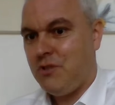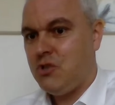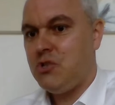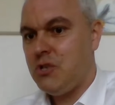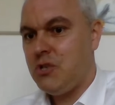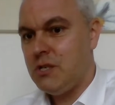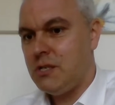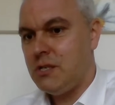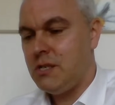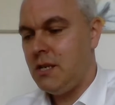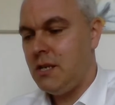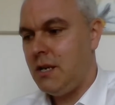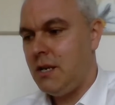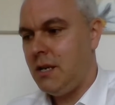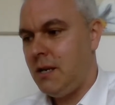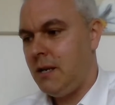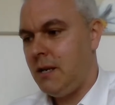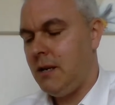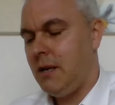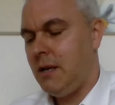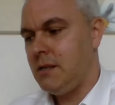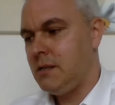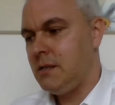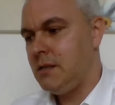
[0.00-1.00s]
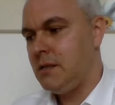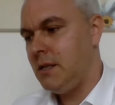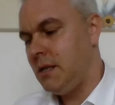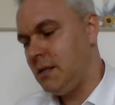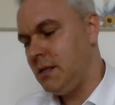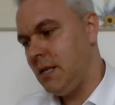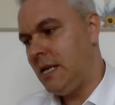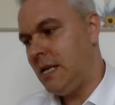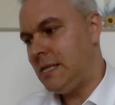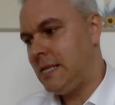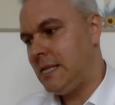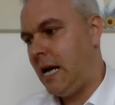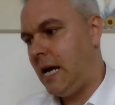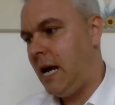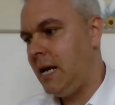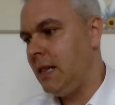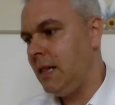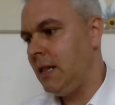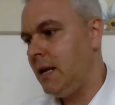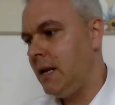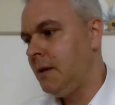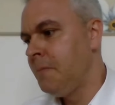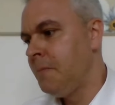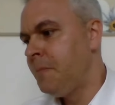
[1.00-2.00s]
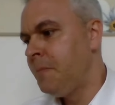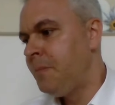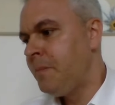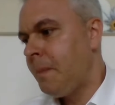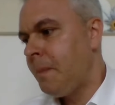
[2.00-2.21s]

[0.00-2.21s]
just as highly.